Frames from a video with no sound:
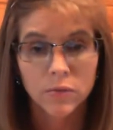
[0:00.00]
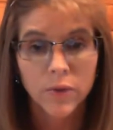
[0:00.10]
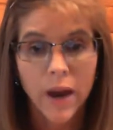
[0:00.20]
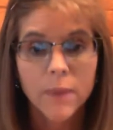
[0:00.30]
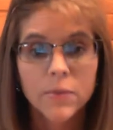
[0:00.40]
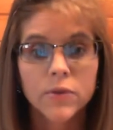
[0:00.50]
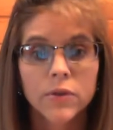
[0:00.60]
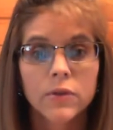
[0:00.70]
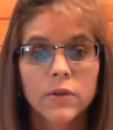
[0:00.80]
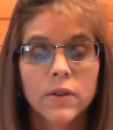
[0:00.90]

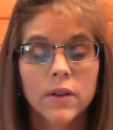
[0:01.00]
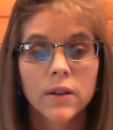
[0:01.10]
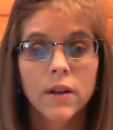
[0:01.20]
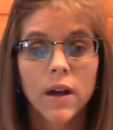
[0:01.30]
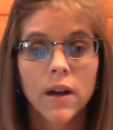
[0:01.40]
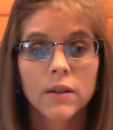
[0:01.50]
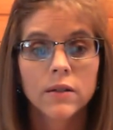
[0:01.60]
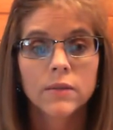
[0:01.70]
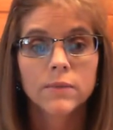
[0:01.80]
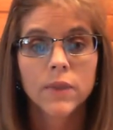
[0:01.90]
rapture
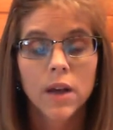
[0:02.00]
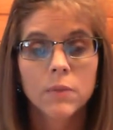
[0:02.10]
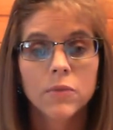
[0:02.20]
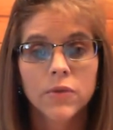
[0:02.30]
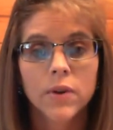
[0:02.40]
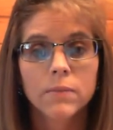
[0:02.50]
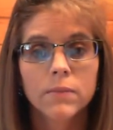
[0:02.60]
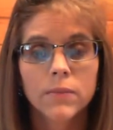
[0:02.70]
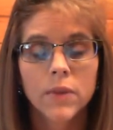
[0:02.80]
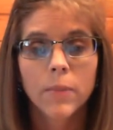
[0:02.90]
comes from
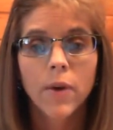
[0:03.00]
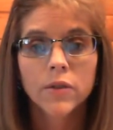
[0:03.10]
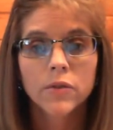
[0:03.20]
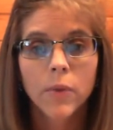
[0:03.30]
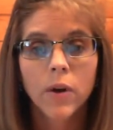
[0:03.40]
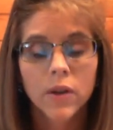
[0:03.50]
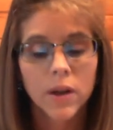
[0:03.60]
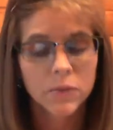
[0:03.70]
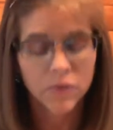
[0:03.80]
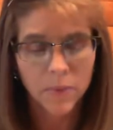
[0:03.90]
the Apostle Paul,
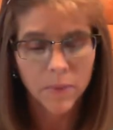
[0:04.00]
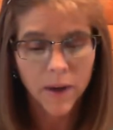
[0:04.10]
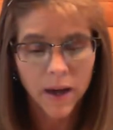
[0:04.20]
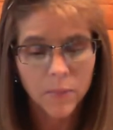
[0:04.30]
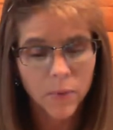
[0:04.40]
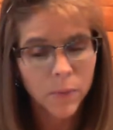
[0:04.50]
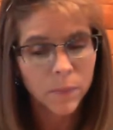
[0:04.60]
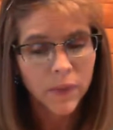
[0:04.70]
comes from the Bible.